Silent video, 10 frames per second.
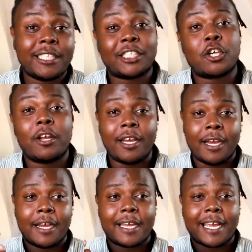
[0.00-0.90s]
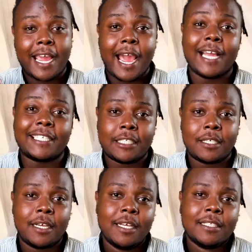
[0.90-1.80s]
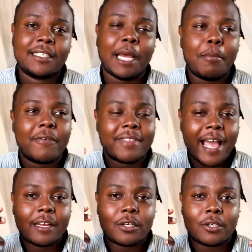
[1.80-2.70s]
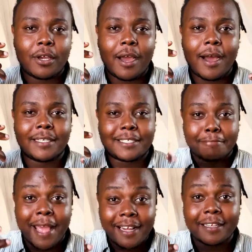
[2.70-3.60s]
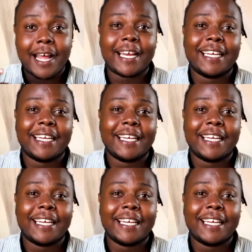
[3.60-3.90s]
it's gonna catch some of that smell and